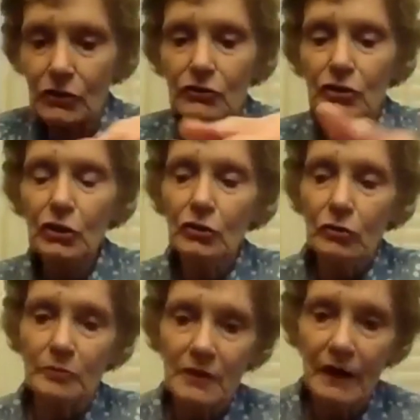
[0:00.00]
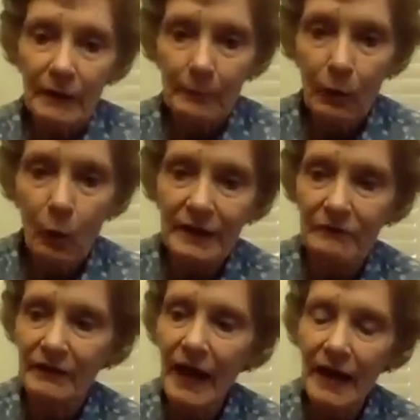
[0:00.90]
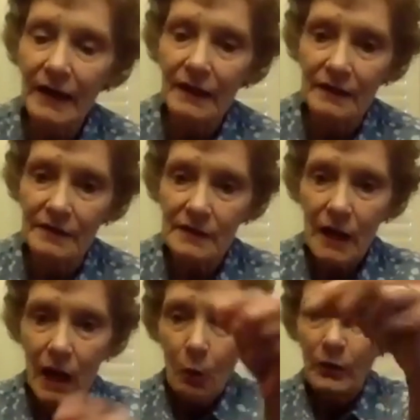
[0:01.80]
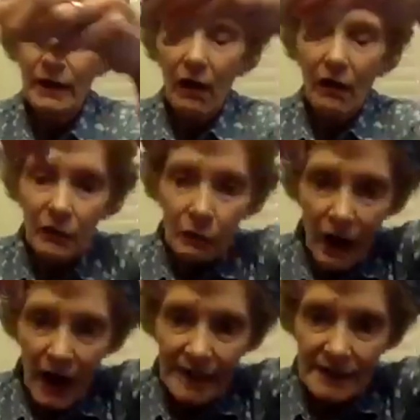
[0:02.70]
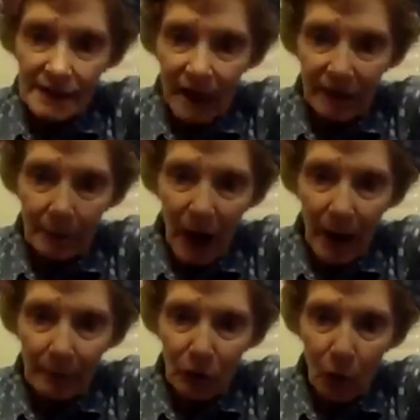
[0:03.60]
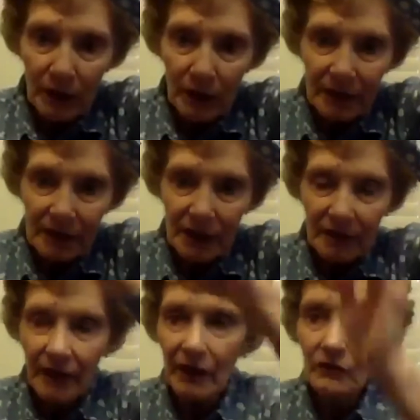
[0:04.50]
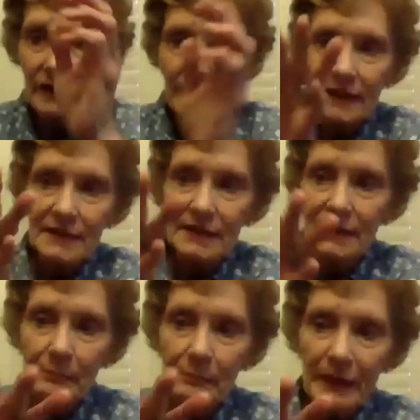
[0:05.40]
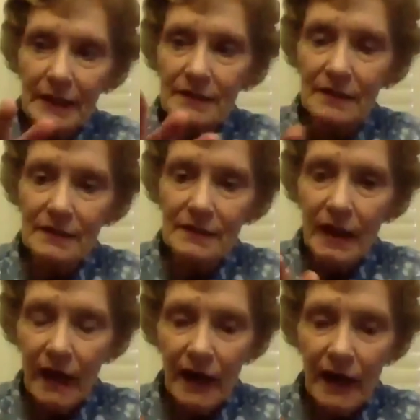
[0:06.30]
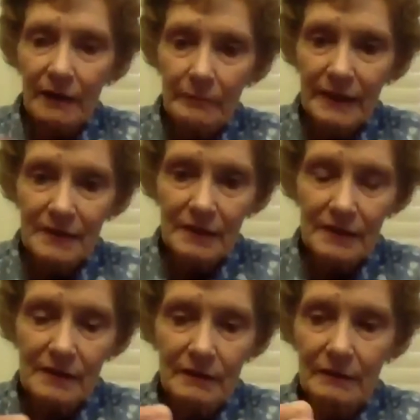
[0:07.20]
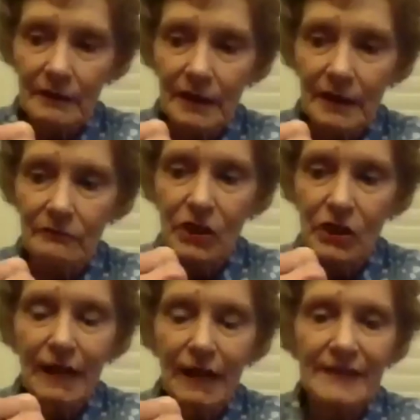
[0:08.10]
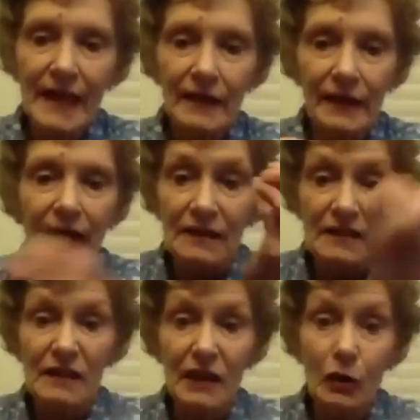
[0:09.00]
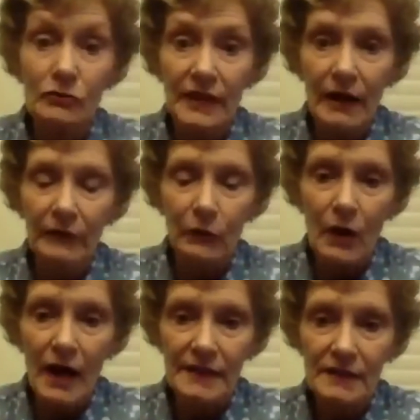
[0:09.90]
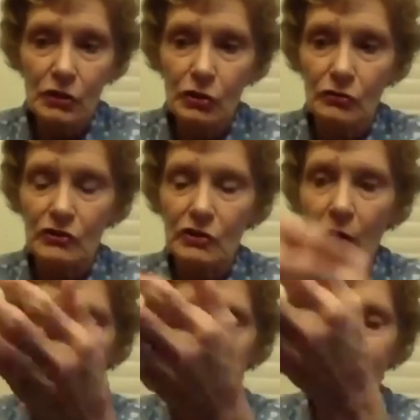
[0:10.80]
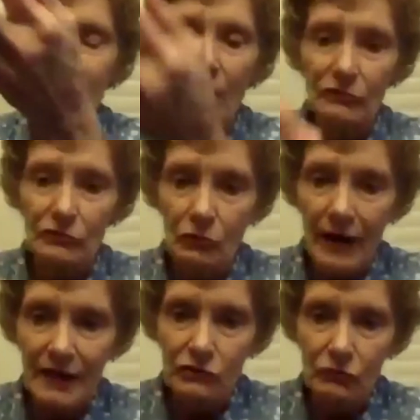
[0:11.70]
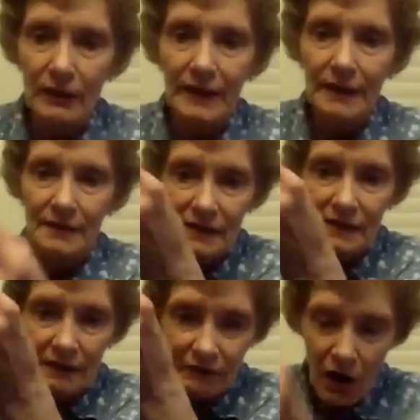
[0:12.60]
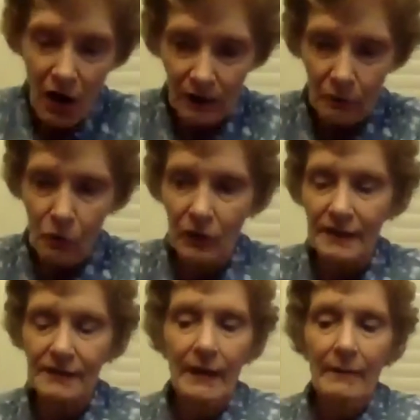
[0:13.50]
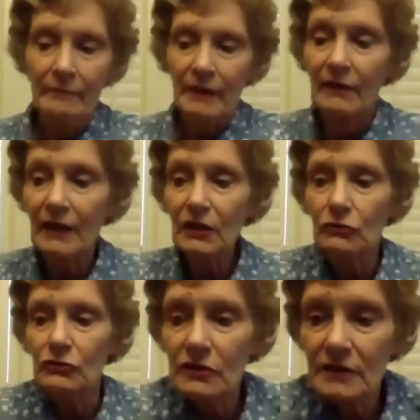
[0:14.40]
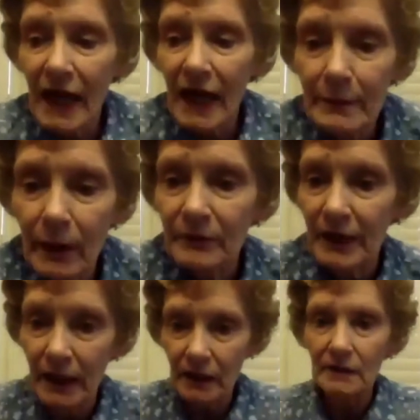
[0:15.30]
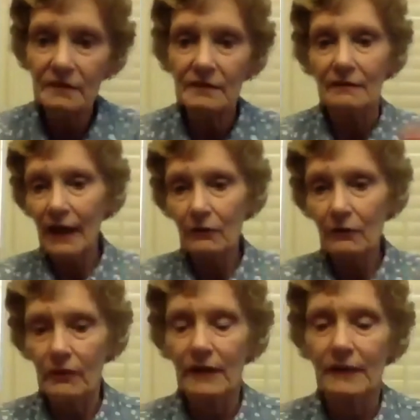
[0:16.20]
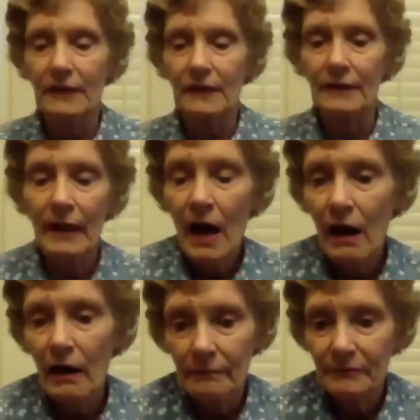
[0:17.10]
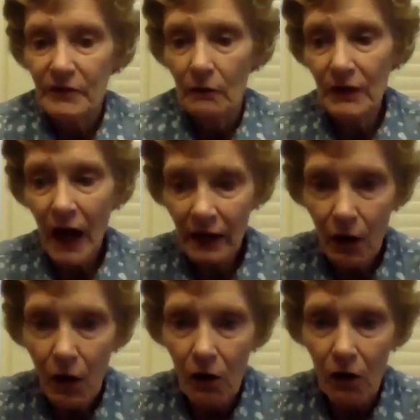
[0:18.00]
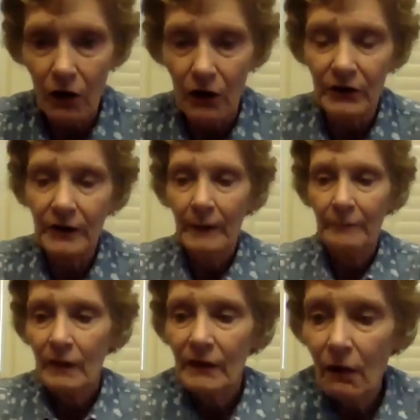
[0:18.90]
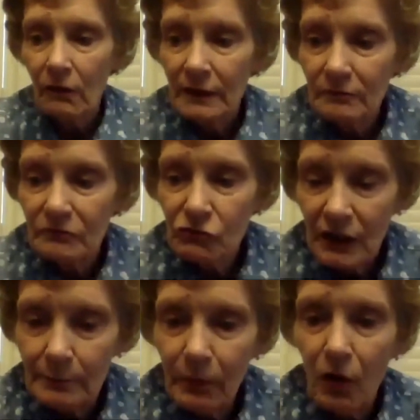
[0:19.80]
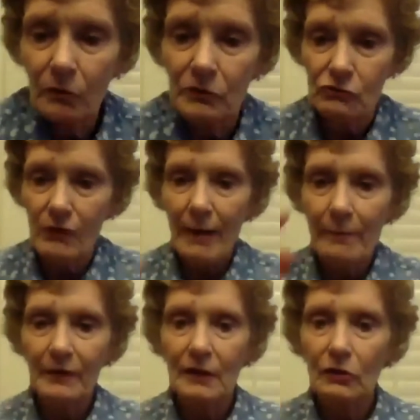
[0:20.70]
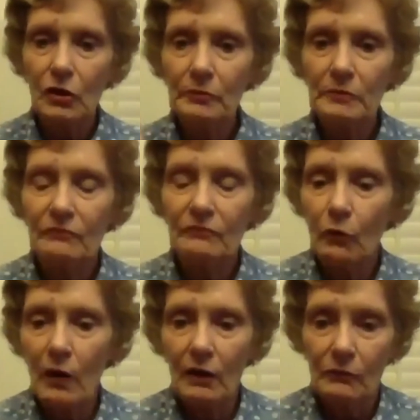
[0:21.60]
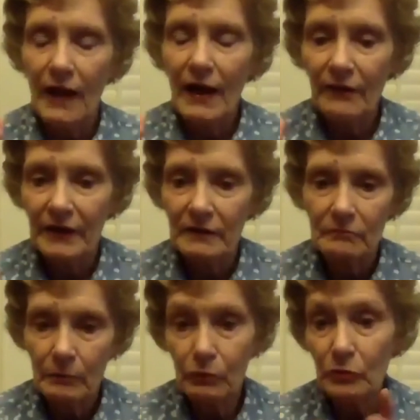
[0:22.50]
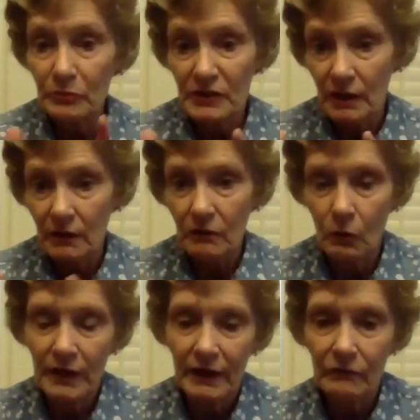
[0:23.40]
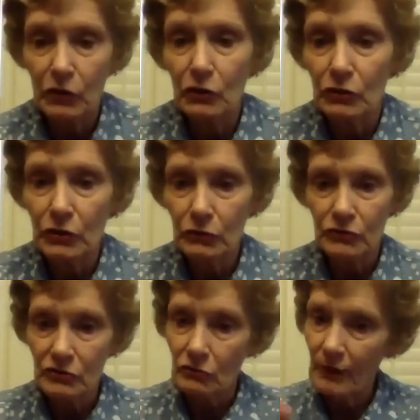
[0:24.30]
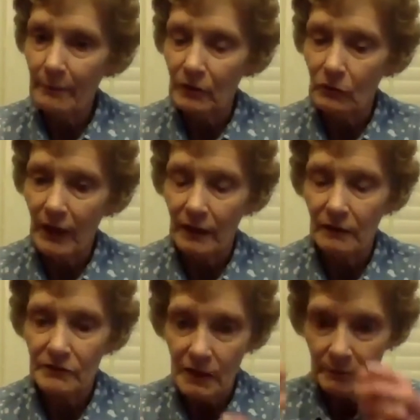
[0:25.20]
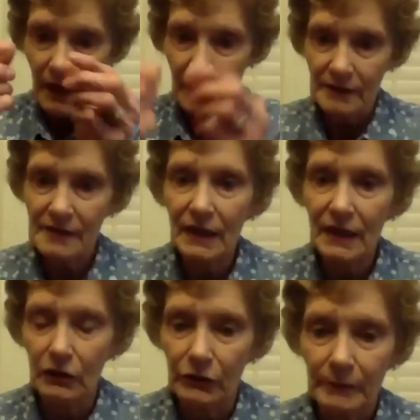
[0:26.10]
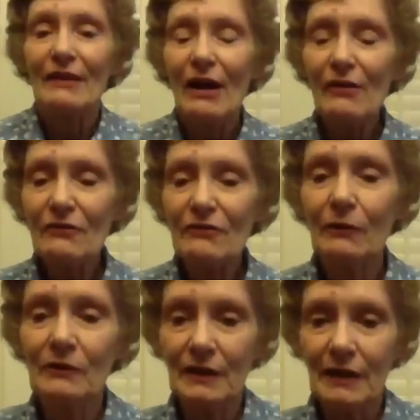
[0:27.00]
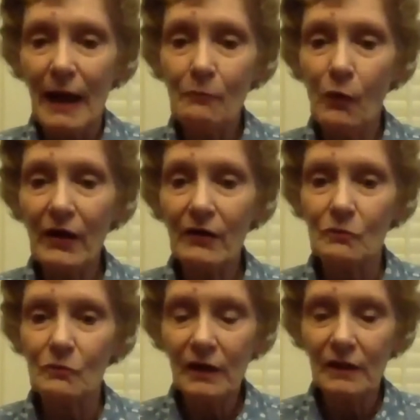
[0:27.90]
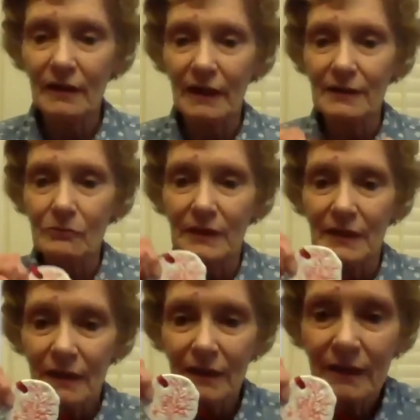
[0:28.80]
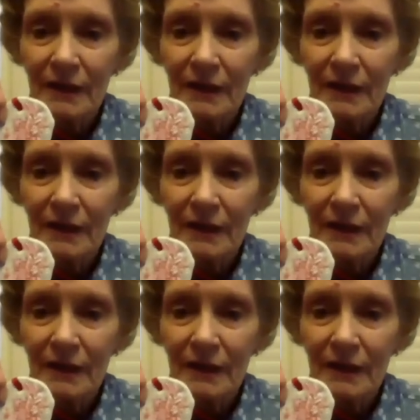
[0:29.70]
tubes. And the point of that is when all the rice and the popcorn is in there, it hits these pieces and it makes this little jangly sound. It kind of slows down the rice too, so that it falls gradually instead of all at once. And then you just tape up the ends and decorate it. So not hard. The only tricky part was wrapping the aluminum foil around the broomstick or whatever you use to wrap it around some kind of cylinder. The other thing we did, I'm wearing one of the things we did.